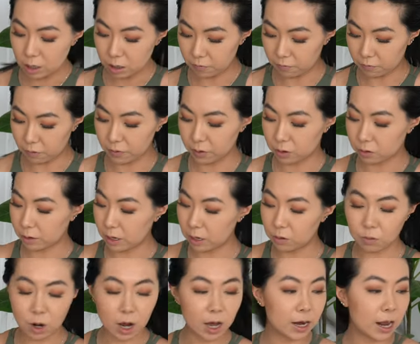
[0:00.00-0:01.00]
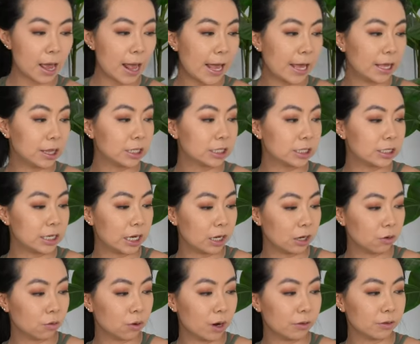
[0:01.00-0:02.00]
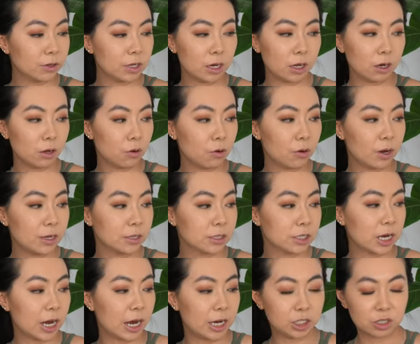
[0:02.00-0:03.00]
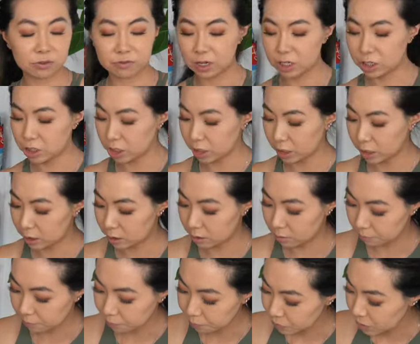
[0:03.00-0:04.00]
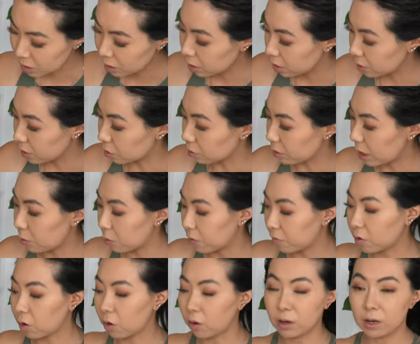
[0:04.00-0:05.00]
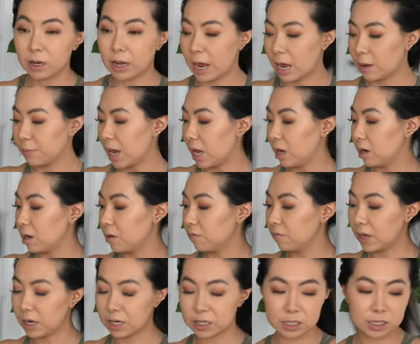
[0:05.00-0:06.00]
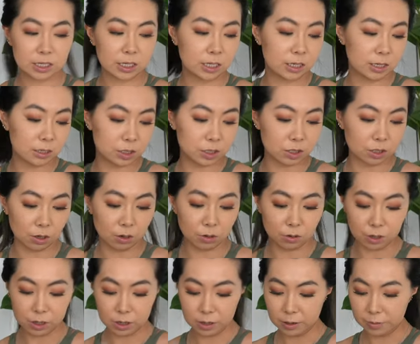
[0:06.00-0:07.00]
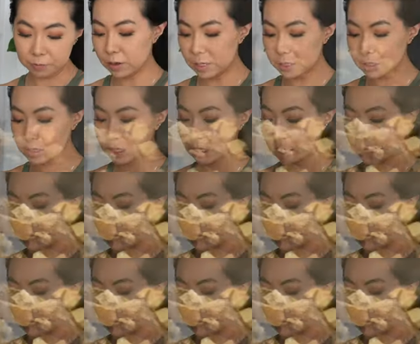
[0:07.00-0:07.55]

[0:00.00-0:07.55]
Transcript: you've got the green one, and this yellow one. The yellow is cage-free chicken. The green, we've got lamb and venison. So this